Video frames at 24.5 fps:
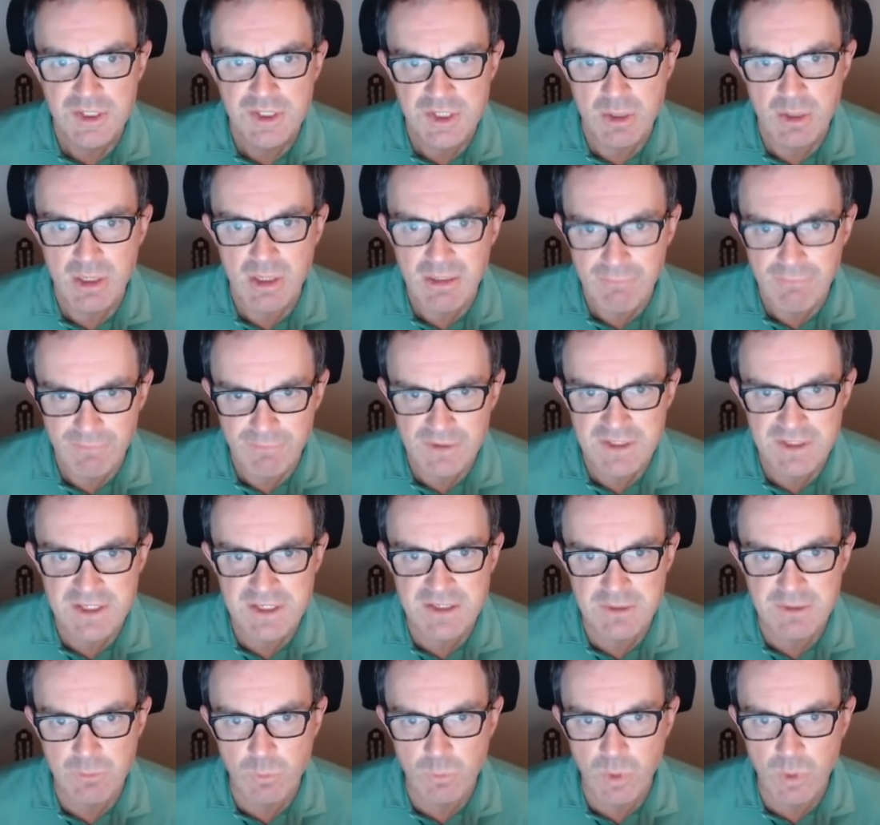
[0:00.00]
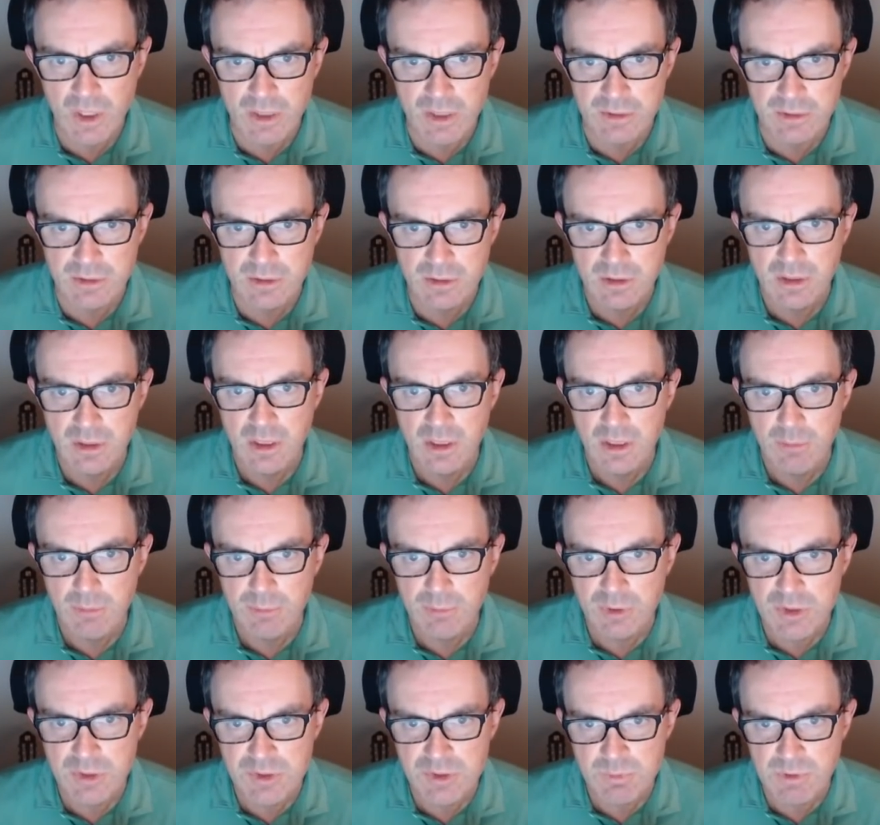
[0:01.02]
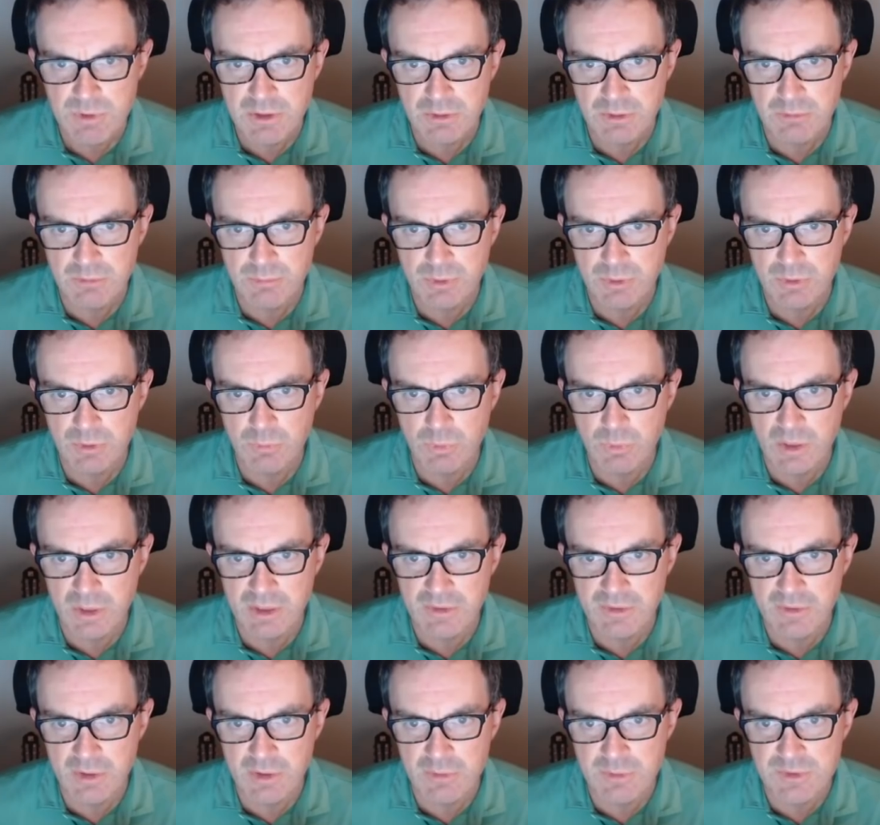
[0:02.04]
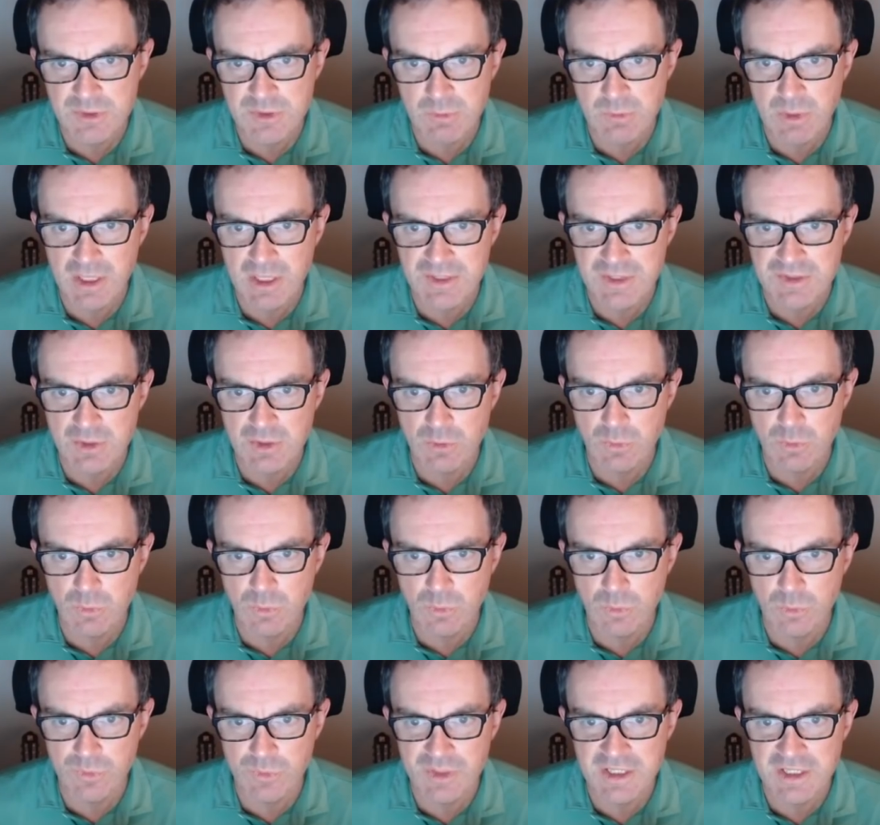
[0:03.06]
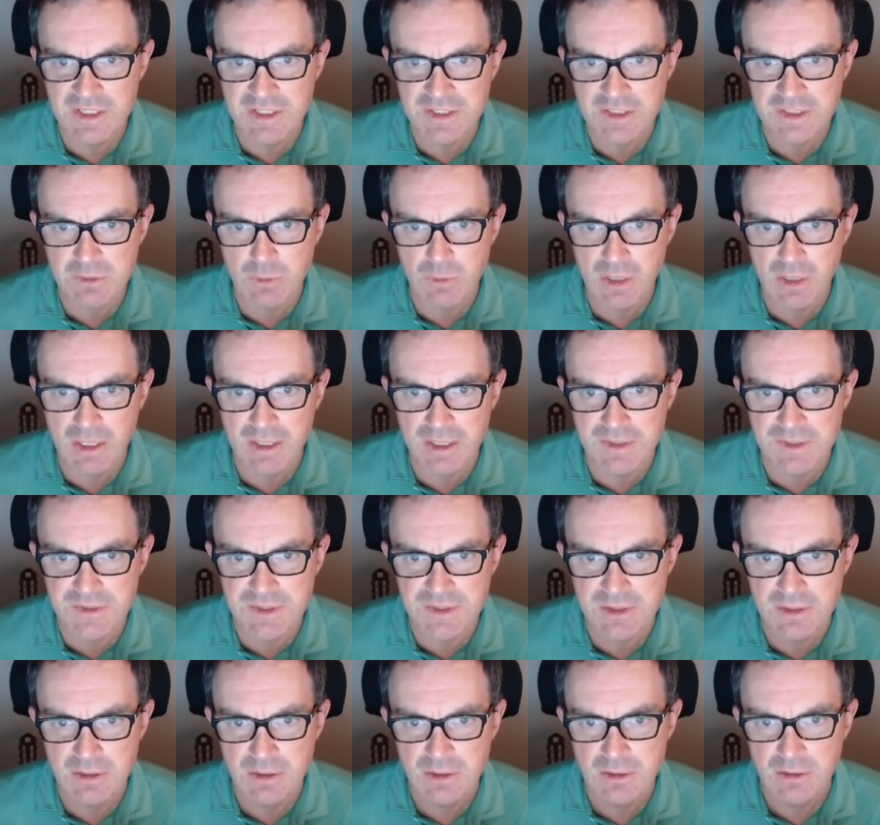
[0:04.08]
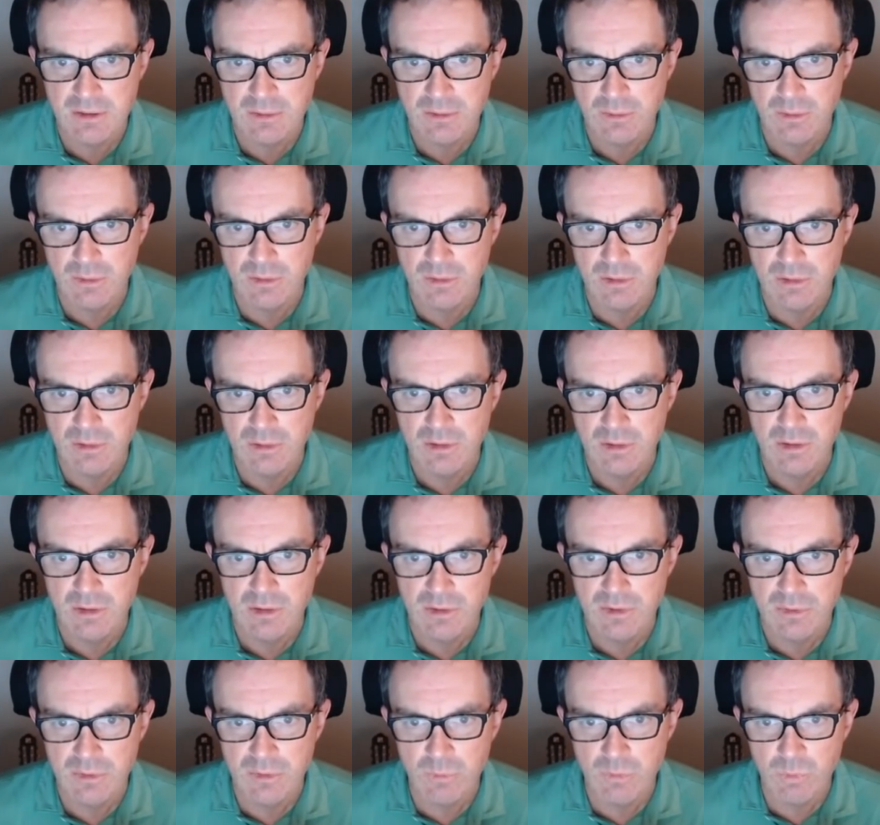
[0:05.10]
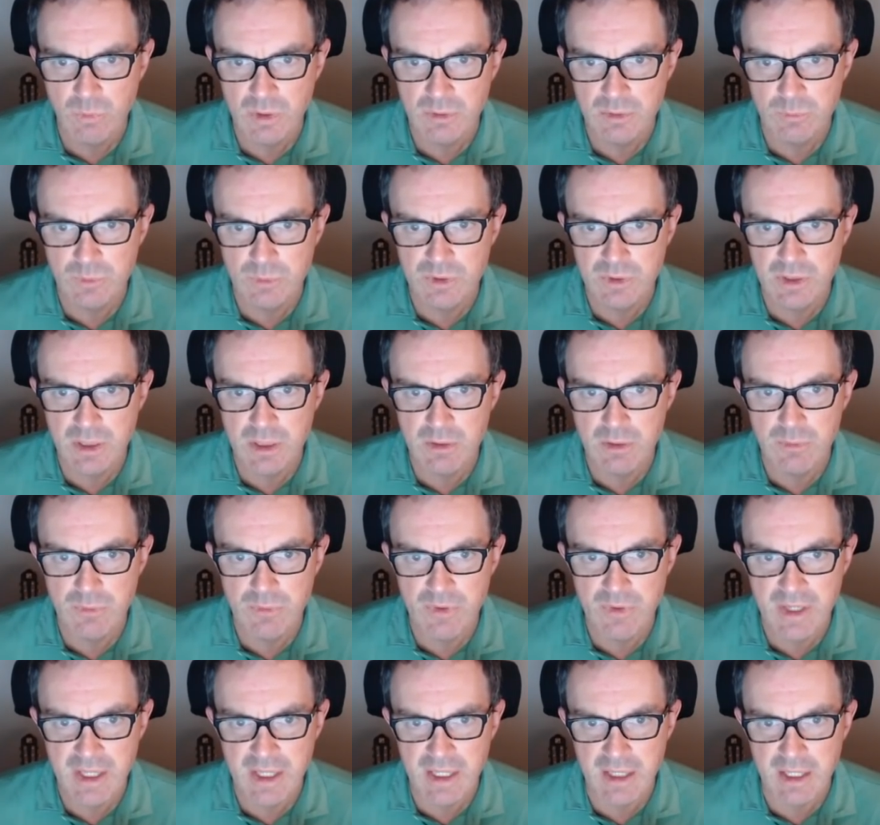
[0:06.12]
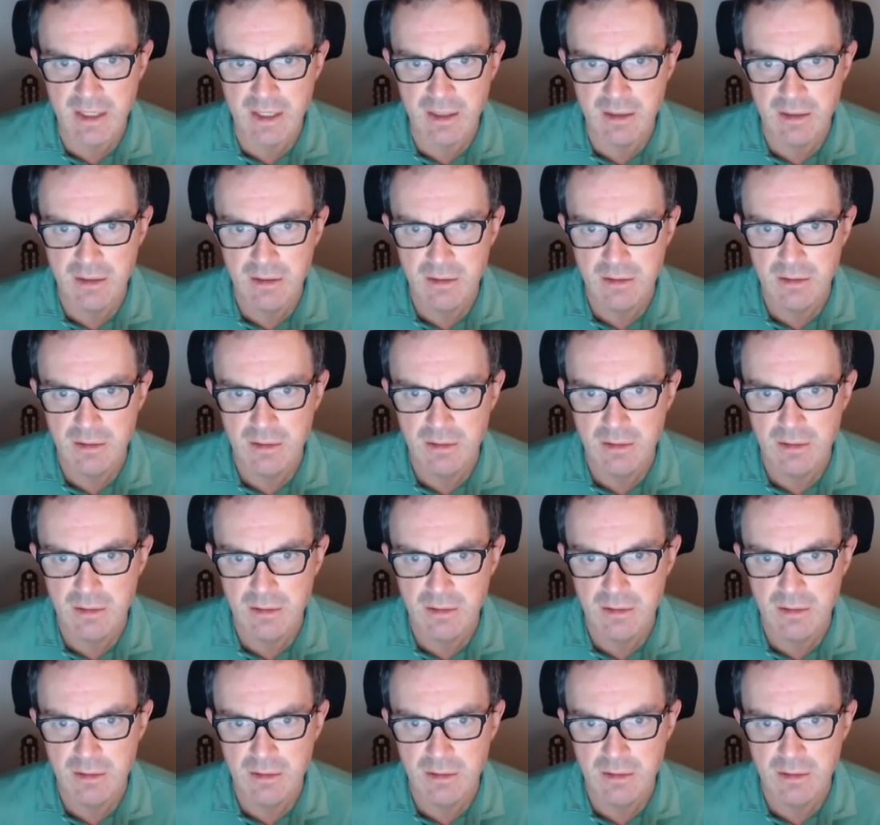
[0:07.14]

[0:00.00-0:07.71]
So if this is a 1, because we couldn't put a 1 in those squares or these squares, the 1 would go there.